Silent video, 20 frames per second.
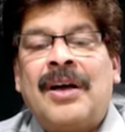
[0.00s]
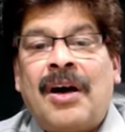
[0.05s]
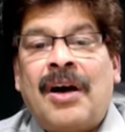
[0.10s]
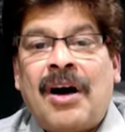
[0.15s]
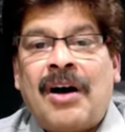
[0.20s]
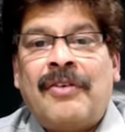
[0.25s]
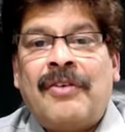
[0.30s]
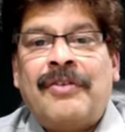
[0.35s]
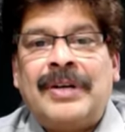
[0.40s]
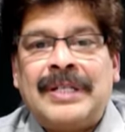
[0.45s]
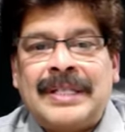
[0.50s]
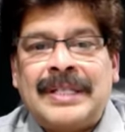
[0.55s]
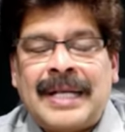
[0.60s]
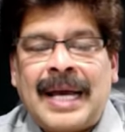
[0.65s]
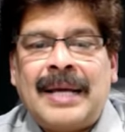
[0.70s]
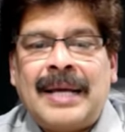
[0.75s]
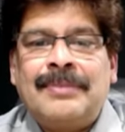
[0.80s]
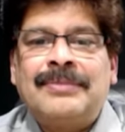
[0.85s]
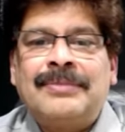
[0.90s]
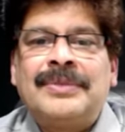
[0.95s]

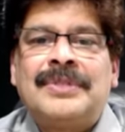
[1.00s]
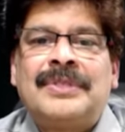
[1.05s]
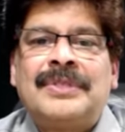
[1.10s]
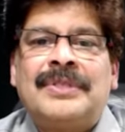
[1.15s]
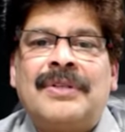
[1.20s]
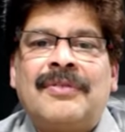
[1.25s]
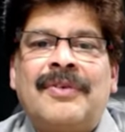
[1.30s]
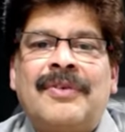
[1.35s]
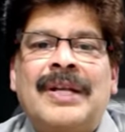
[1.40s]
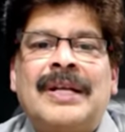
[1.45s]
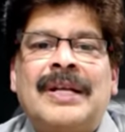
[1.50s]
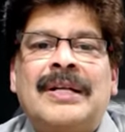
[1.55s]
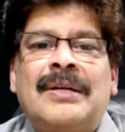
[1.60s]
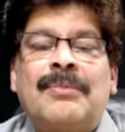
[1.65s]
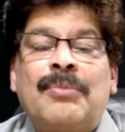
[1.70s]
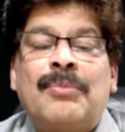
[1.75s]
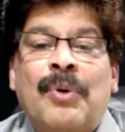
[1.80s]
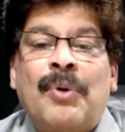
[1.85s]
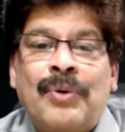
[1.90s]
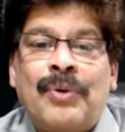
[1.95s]
Oftentimes, when
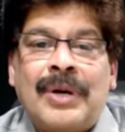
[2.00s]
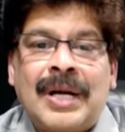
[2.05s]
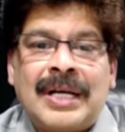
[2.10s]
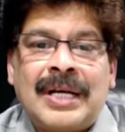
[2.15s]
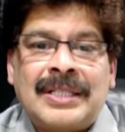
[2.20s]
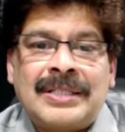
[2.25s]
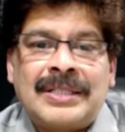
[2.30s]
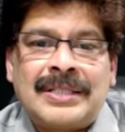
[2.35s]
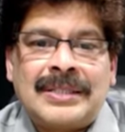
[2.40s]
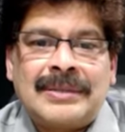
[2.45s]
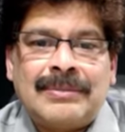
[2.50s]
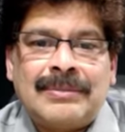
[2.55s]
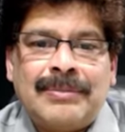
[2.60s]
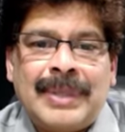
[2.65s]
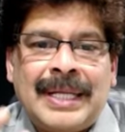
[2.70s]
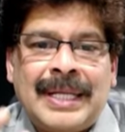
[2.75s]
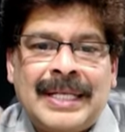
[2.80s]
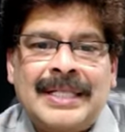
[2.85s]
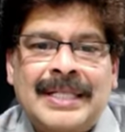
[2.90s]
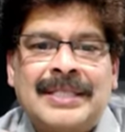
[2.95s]
bowed legs
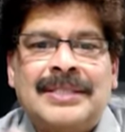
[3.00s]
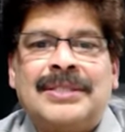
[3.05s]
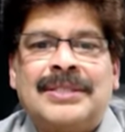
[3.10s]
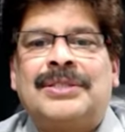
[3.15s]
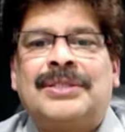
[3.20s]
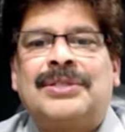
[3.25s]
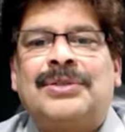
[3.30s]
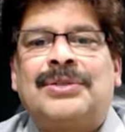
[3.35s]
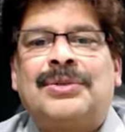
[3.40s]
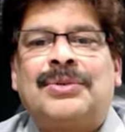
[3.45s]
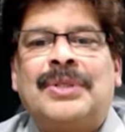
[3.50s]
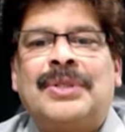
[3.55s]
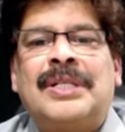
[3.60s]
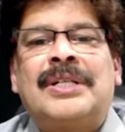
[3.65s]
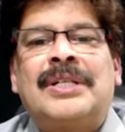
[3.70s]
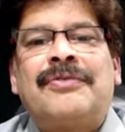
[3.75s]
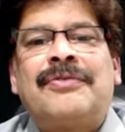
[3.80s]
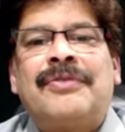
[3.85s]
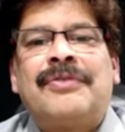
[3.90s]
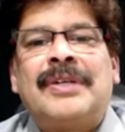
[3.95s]
begin to
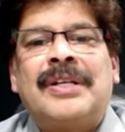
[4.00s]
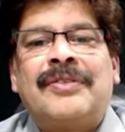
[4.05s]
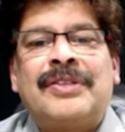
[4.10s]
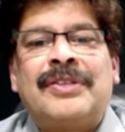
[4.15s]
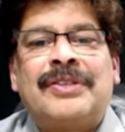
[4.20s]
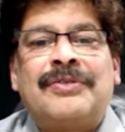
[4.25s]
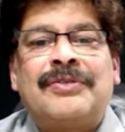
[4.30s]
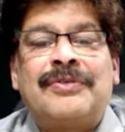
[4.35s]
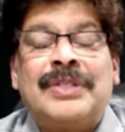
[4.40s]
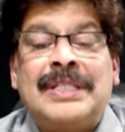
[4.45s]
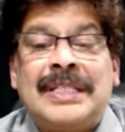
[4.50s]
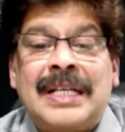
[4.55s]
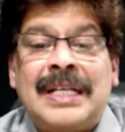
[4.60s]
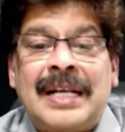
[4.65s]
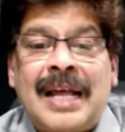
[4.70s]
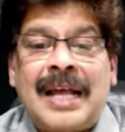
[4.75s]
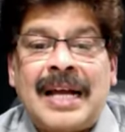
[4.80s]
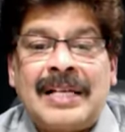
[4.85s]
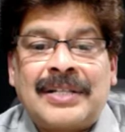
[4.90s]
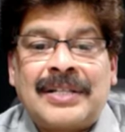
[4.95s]
interfere with
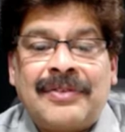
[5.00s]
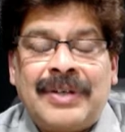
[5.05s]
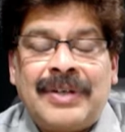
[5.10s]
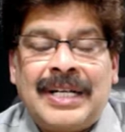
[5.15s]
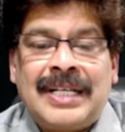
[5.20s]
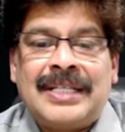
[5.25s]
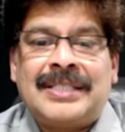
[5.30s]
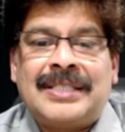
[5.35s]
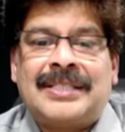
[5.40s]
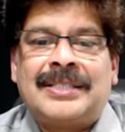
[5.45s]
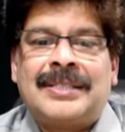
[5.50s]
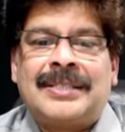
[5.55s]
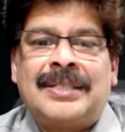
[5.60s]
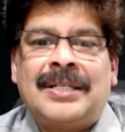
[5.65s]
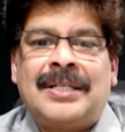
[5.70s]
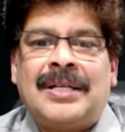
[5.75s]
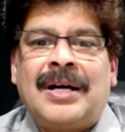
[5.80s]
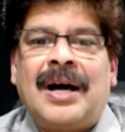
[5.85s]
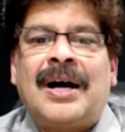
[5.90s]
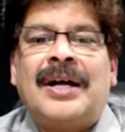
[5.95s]
physical activities
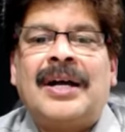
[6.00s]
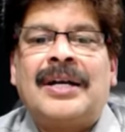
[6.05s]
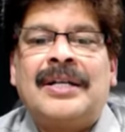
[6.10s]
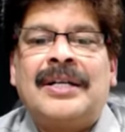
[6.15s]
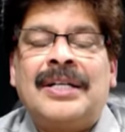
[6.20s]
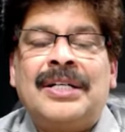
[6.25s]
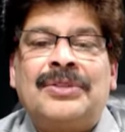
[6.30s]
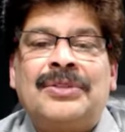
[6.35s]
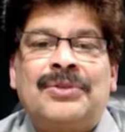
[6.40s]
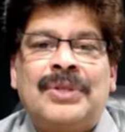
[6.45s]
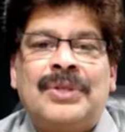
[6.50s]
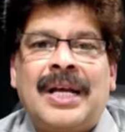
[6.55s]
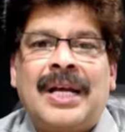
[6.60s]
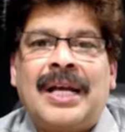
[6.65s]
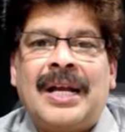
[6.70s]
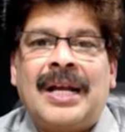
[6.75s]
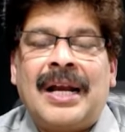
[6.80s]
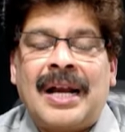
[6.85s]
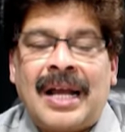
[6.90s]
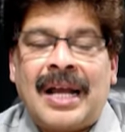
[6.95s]
or day to
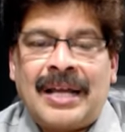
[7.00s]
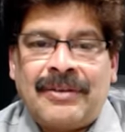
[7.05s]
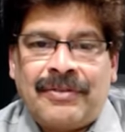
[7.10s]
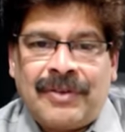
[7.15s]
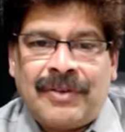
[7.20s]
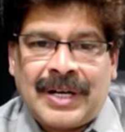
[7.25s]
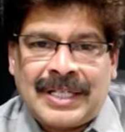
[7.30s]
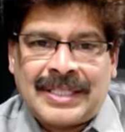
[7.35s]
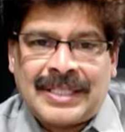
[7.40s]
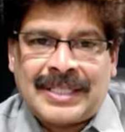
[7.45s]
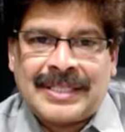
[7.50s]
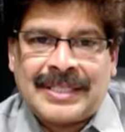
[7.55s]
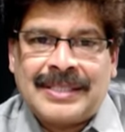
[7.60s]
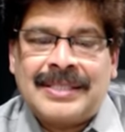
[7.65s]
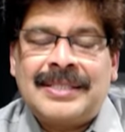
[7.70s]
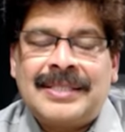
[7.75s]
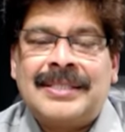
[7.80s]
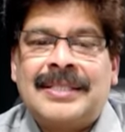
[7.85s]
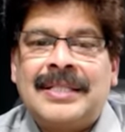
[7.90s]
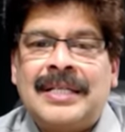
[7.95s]
day life
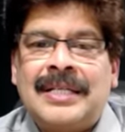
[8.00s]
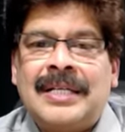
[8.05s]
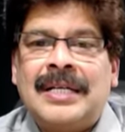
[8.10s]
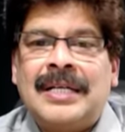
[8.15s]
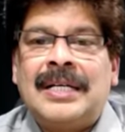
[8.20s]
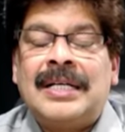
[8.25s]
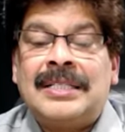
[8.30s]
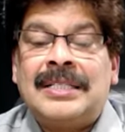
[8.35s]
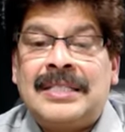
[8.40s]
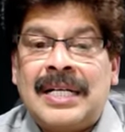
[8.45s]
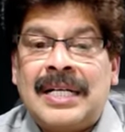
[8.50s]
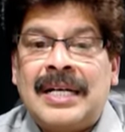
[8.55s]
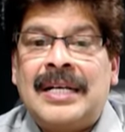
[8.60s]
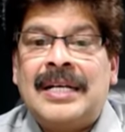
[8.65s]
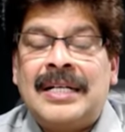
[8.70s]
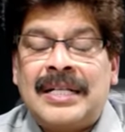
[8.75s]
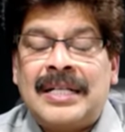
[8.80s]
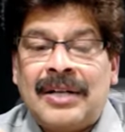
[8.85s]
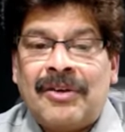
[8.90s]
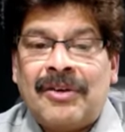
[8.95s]
functions,
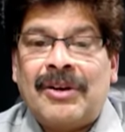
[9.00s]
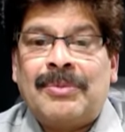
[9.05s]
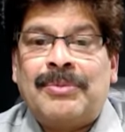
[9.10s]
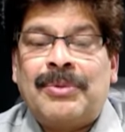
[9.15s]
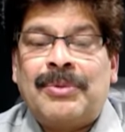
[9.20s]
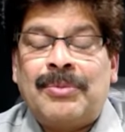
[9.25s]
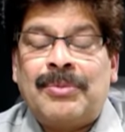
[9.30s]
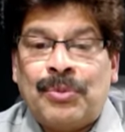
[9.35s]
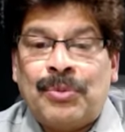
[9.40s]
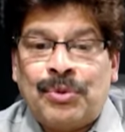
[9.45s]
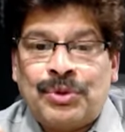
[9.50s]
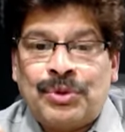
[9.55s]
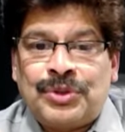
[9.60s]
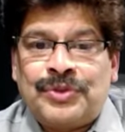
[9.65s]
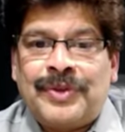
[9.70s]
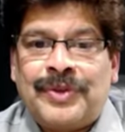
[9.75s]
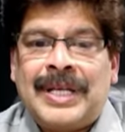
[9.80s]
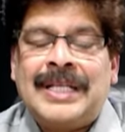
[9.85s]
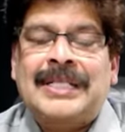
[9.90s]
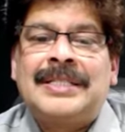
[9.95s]
children develop mood
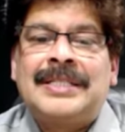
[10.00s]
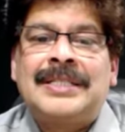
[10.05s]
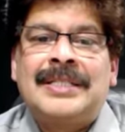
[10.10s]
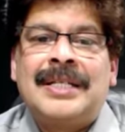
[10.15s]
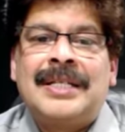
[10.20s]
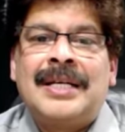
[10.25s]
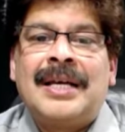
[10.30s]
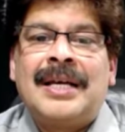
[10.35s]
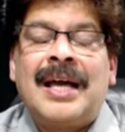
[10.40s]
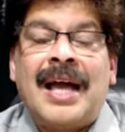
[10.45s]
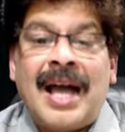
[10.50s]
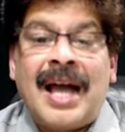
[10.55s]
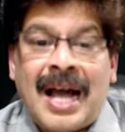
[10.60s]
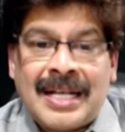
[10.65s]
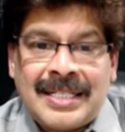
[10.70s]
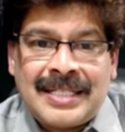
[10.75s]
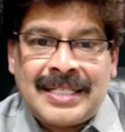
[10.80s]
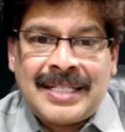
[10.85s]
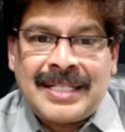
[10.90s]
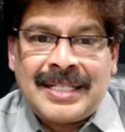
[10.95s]
swings,
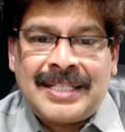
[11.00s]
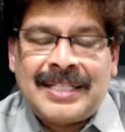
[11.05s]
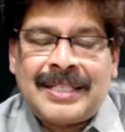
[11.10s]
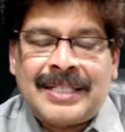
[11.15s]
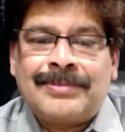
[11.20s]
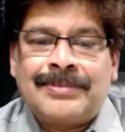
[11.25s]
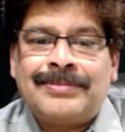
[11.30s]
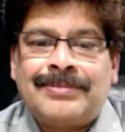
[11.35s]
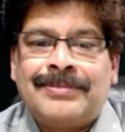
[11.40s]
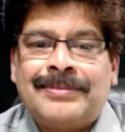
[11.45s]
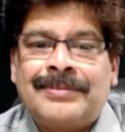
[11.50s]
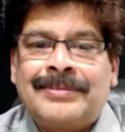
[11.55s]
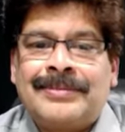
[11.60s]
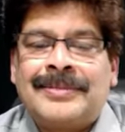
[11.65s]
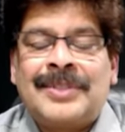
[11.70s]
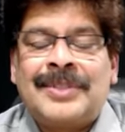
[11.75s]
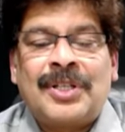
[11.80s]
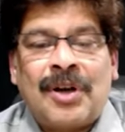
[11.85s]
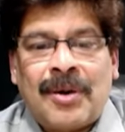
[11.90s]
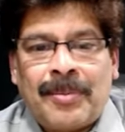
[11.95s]
agitation,
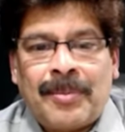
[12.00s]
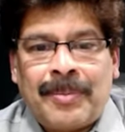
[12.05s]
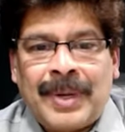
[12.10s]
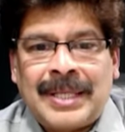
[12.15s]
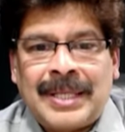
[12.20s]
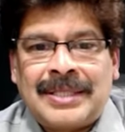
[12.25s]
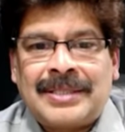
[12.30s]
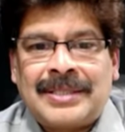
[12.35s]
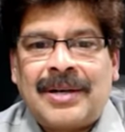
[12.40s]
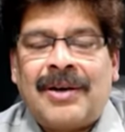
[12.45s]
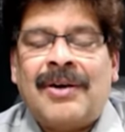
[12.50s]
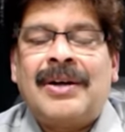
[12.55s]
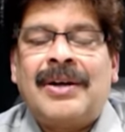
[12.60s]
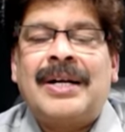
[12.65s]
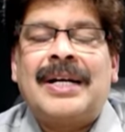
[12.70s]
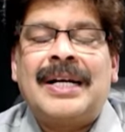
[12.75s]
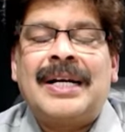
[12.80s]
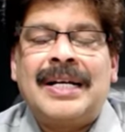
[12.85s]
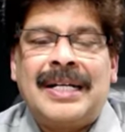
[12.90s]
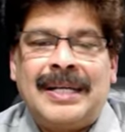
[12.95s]
complex, or
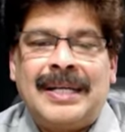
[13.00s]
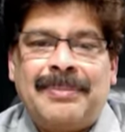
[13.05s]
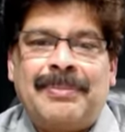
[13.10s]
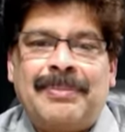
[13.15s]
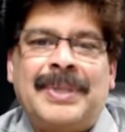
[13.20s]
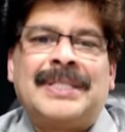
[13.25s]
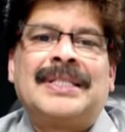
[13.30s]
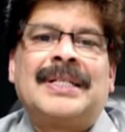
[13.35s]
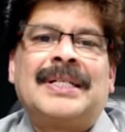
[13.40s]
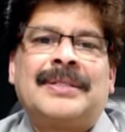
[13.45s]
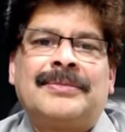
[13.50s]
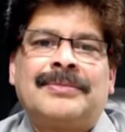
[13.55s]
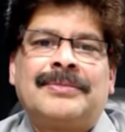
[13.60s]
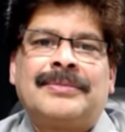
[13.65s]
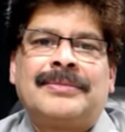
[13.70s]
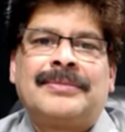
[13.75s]
depression.